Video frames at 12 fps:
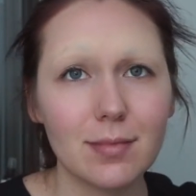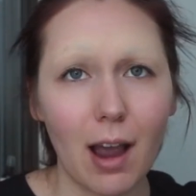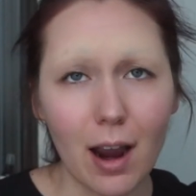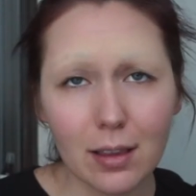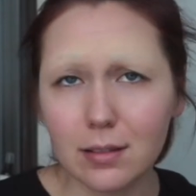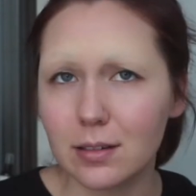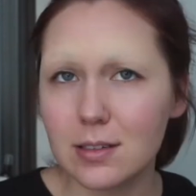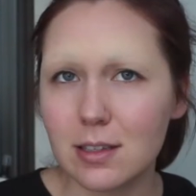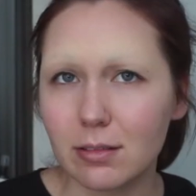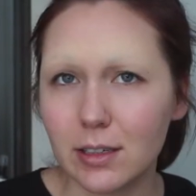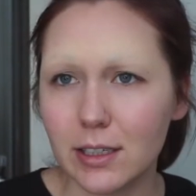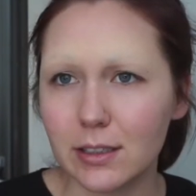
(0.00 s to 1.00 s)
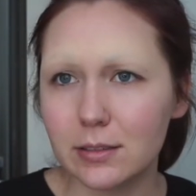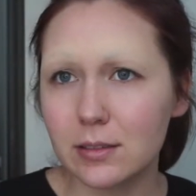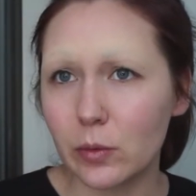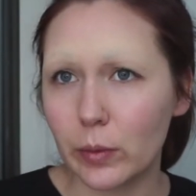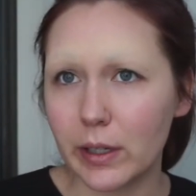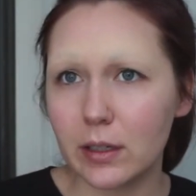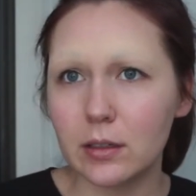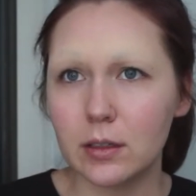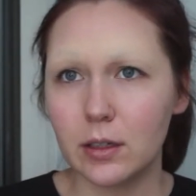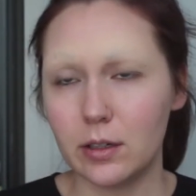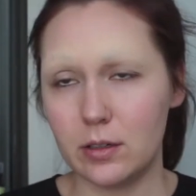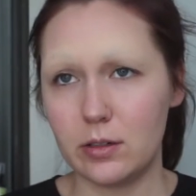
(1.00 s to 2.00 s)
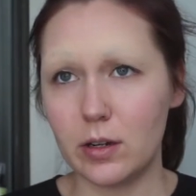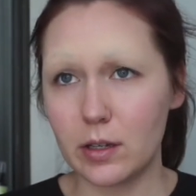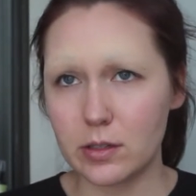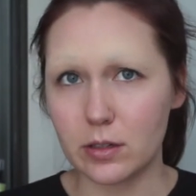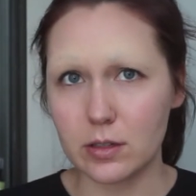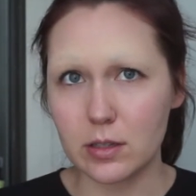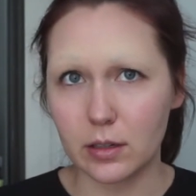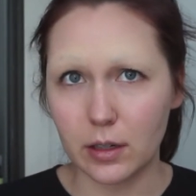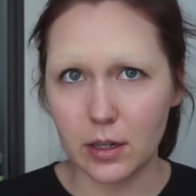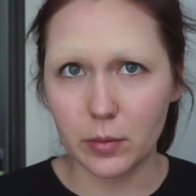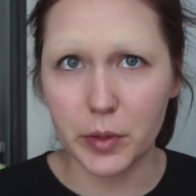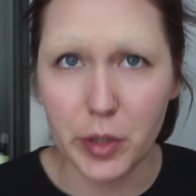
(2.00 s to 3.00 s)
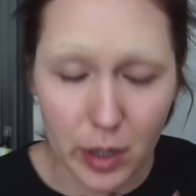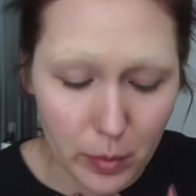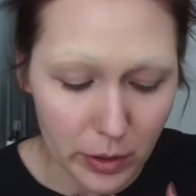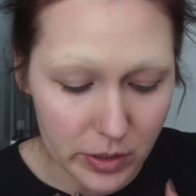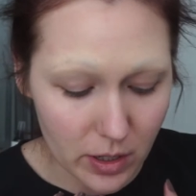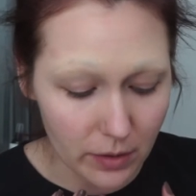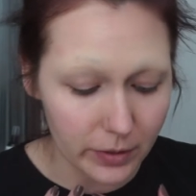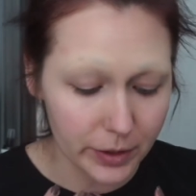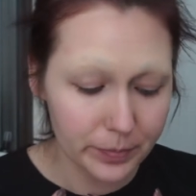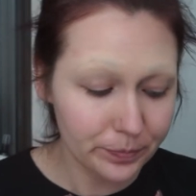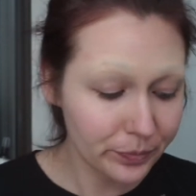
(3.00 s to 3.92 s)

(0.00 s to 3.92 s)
I look so good. We, you guys aren't sitting here with your eyebrows covered.